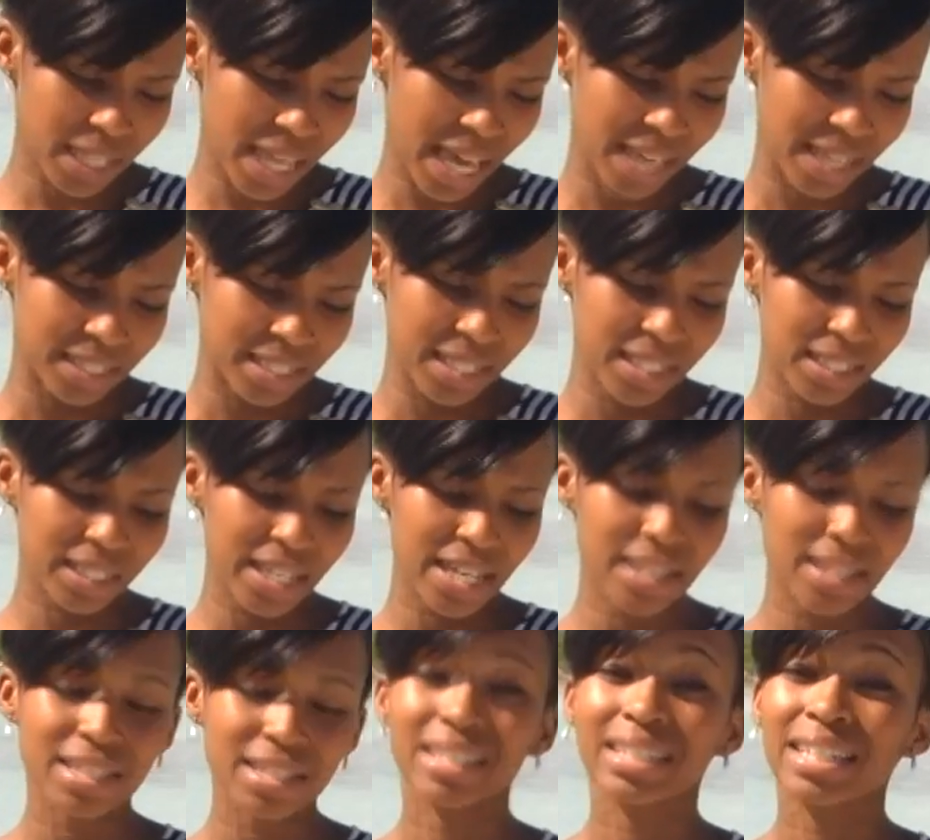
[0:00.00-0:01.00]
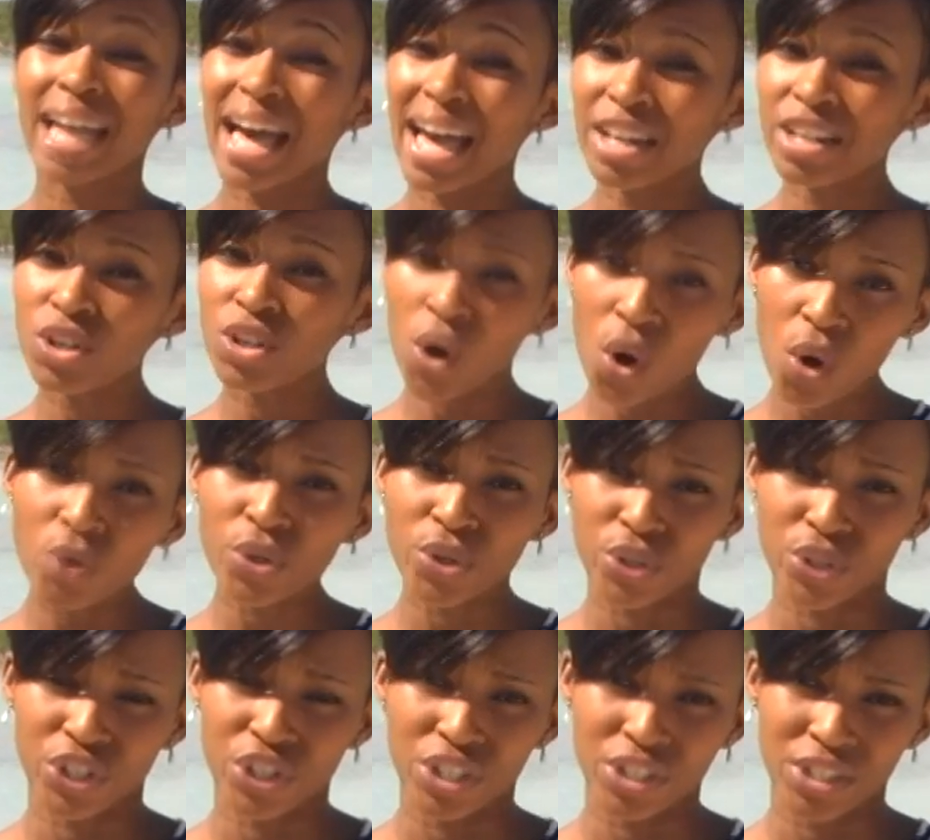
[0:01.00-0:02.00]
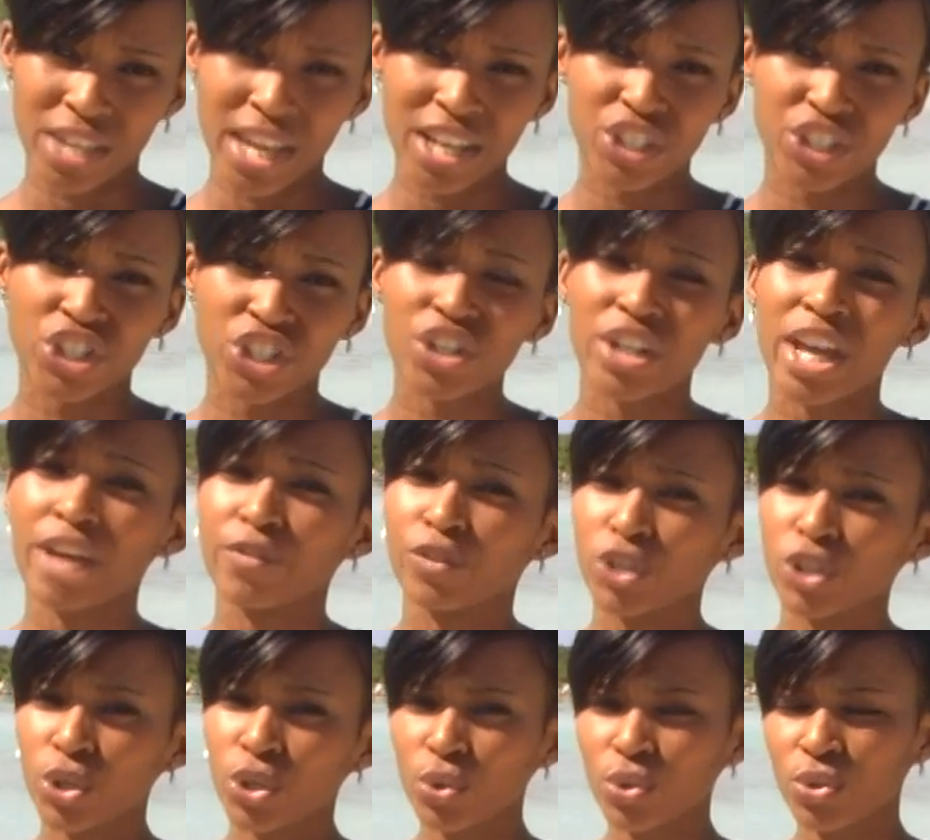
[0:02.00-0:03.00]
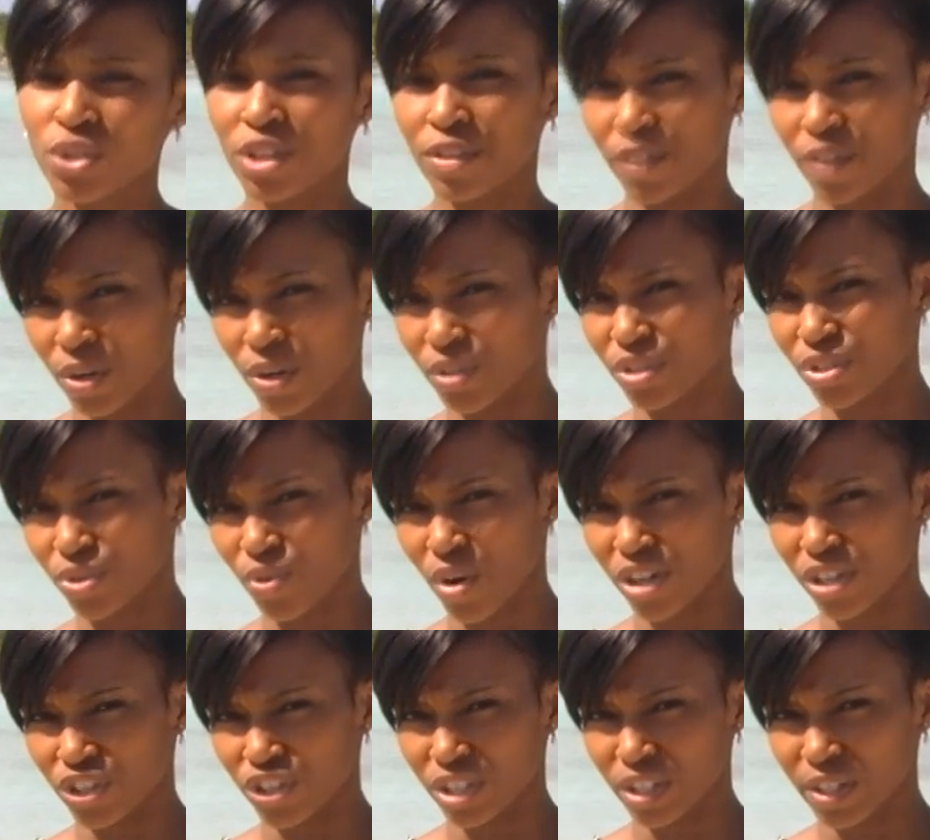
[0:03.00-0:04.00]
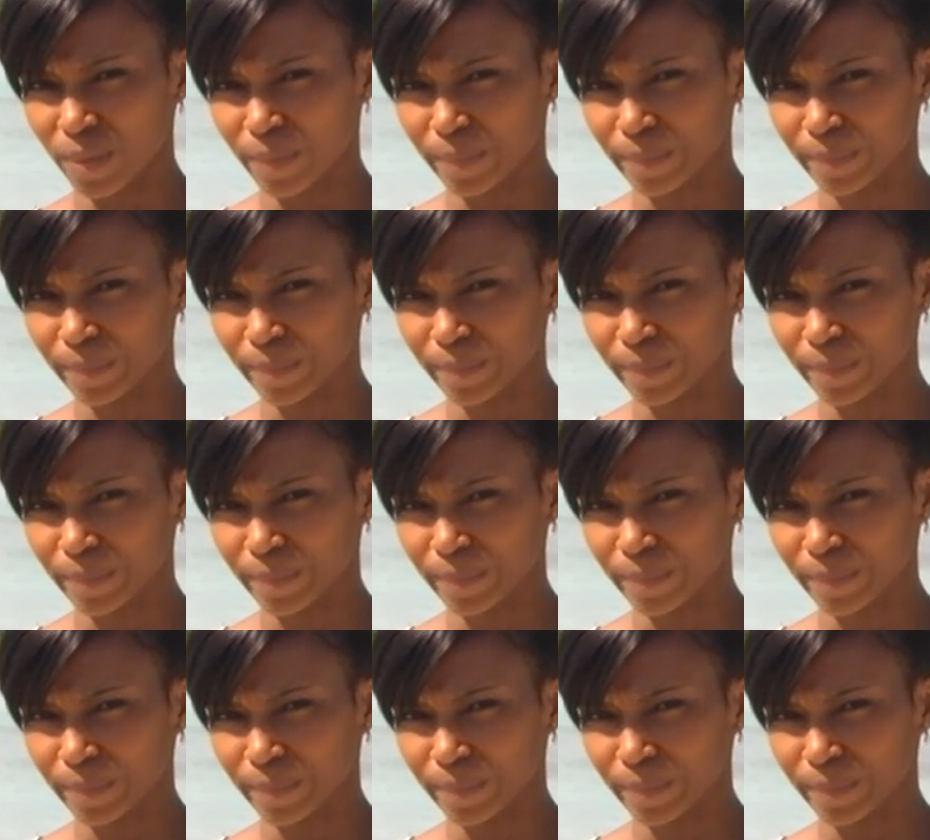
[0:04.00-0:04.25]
land dealings, landowners, she said, should have used their discretion.